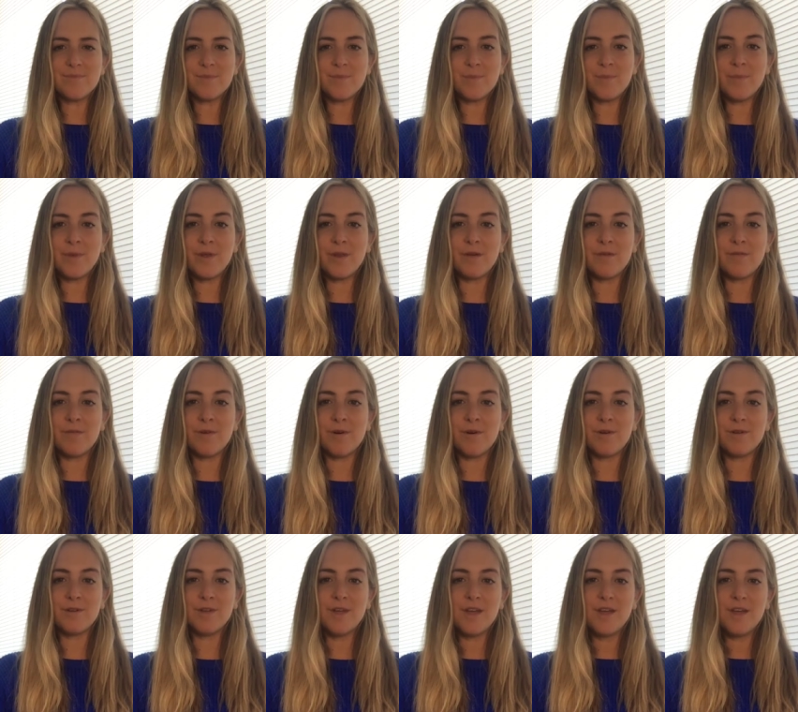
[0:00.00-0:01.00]

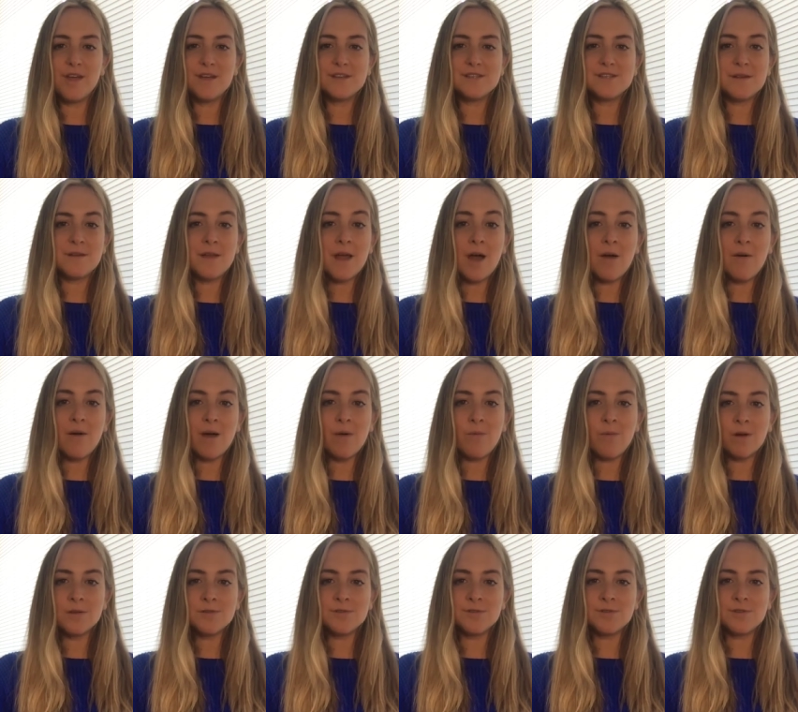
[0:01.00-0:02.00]
Beautiful. So now I
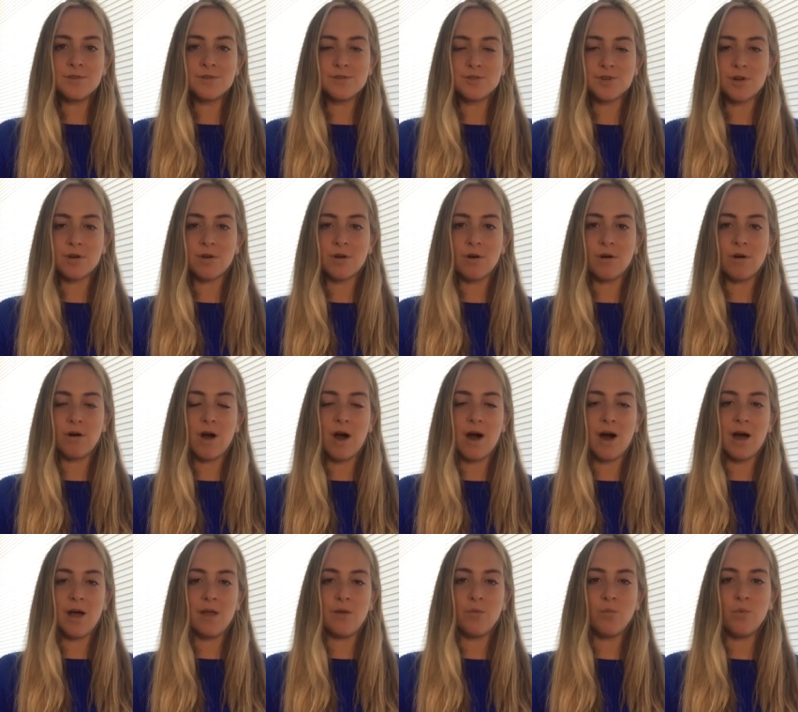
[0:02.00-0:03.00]
want you to journal
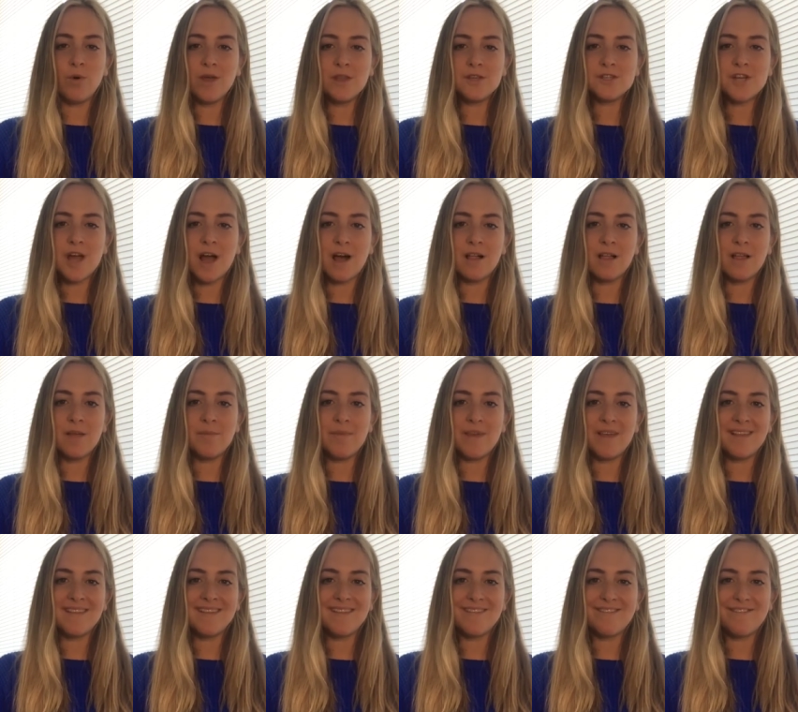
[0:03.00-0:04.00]
on which
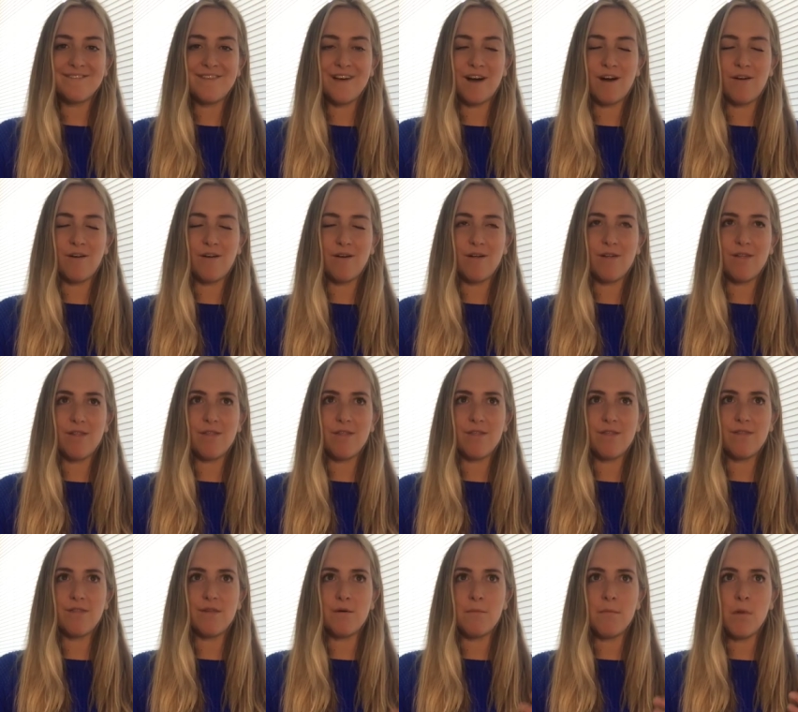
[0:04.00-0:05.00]
element felt
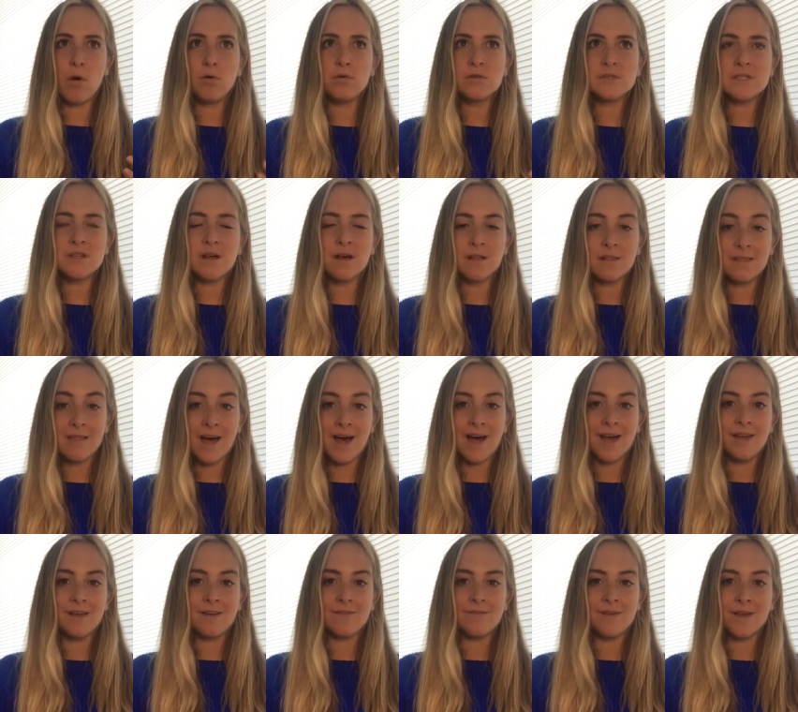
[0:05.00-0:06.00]
the most
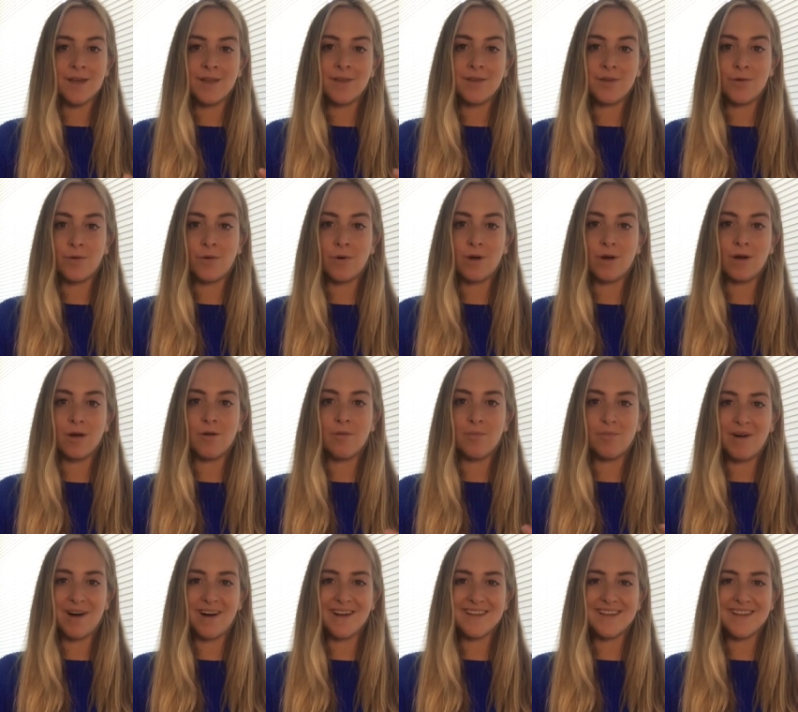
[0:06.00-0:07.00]
alive in your
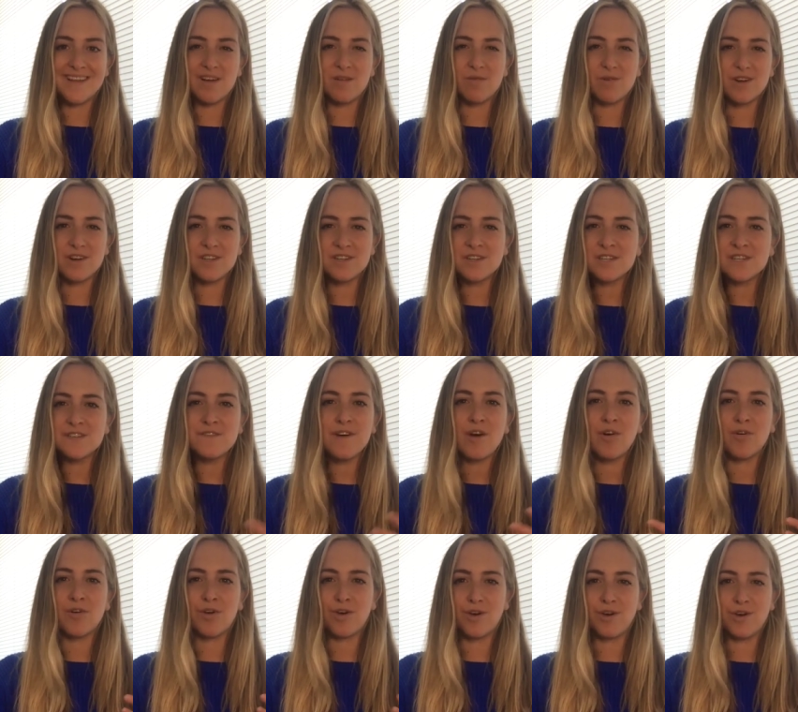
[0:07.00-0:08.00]
body, where it just
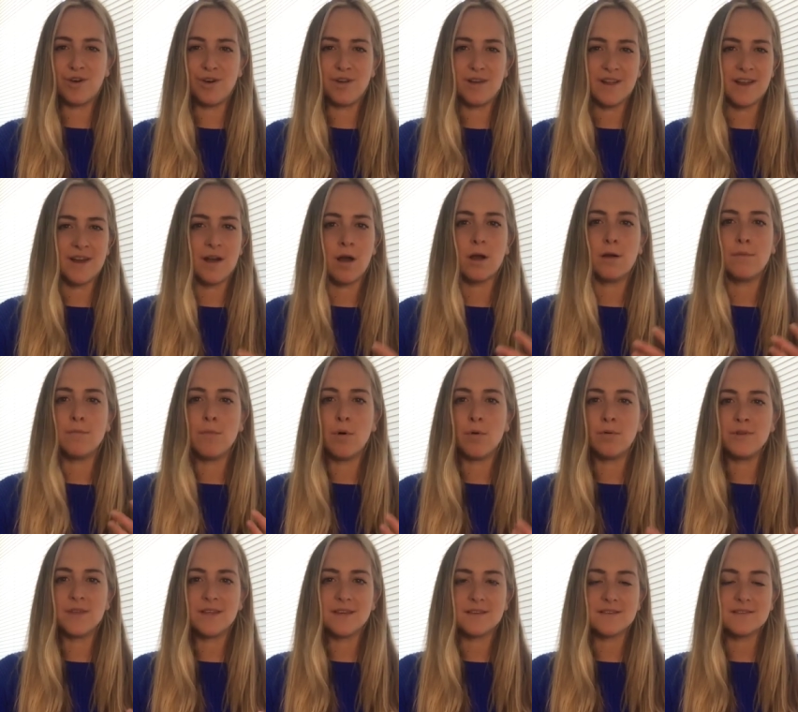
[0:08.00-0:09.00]
felt good and
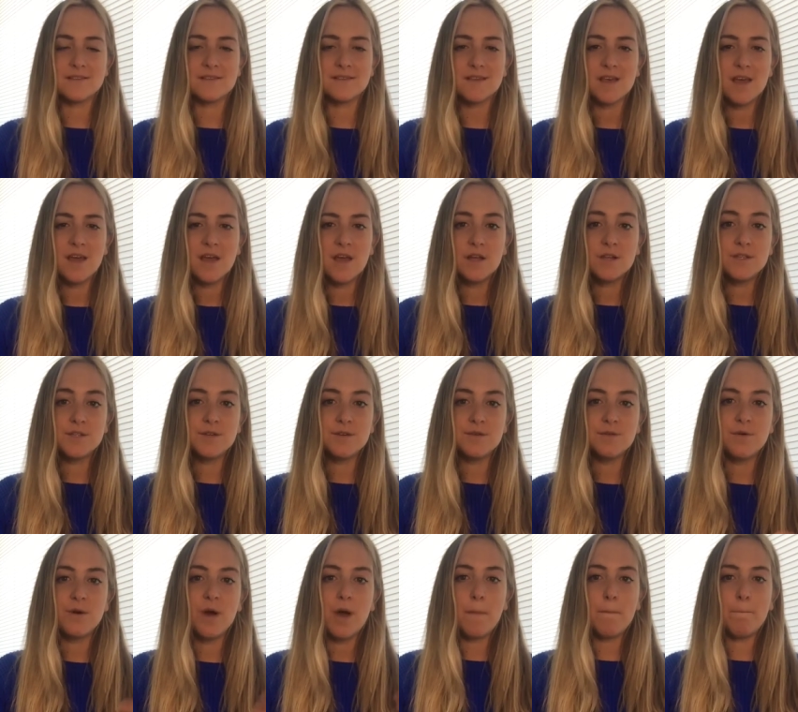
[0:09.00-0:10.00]
harmonious to